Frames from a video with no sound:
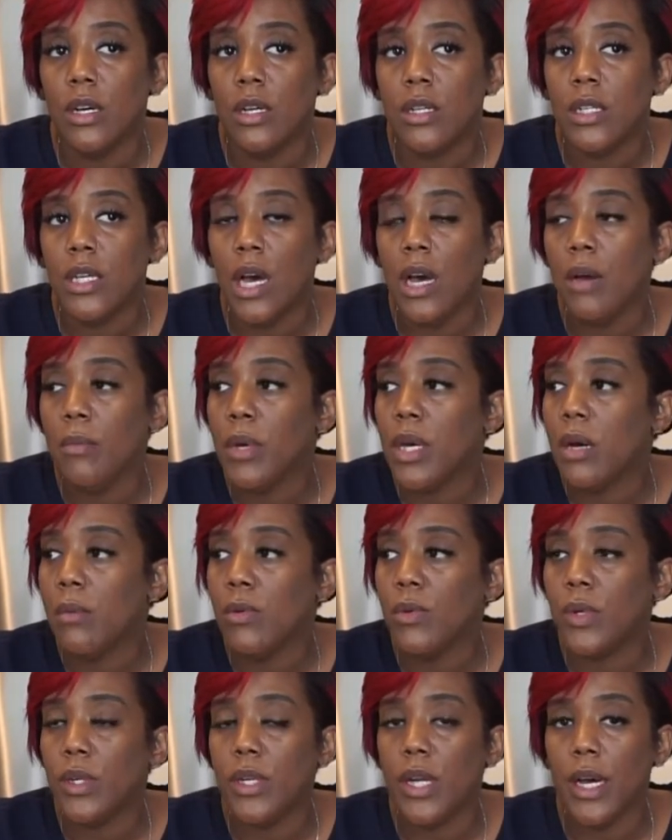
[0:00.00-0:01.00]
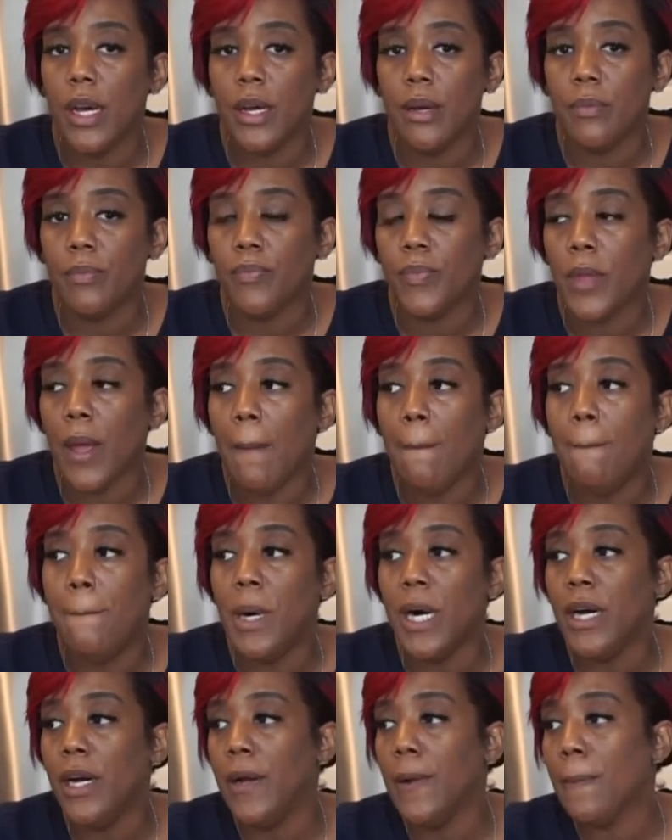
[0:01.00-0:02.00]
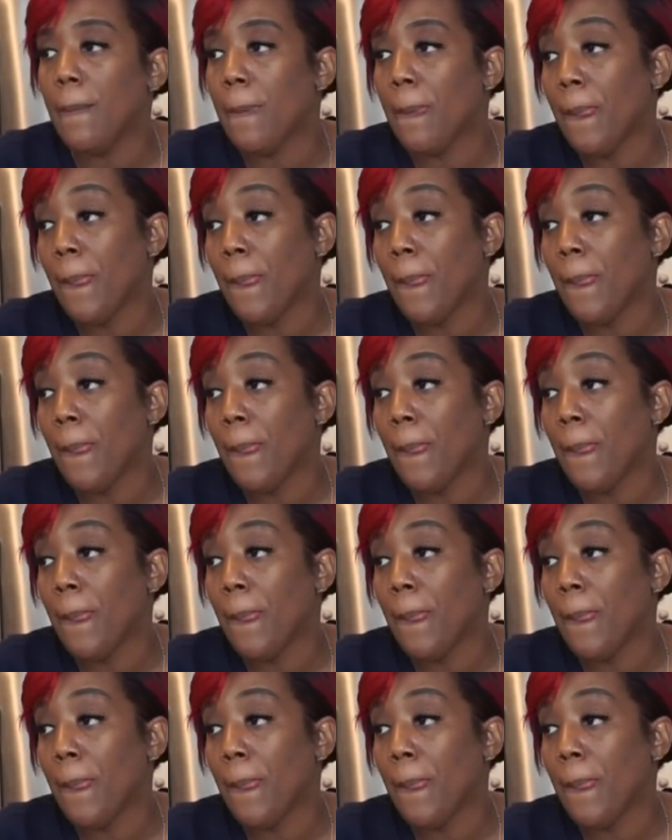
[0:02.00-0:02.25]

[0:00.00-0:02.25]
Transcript: See, I helped me come up with a name. But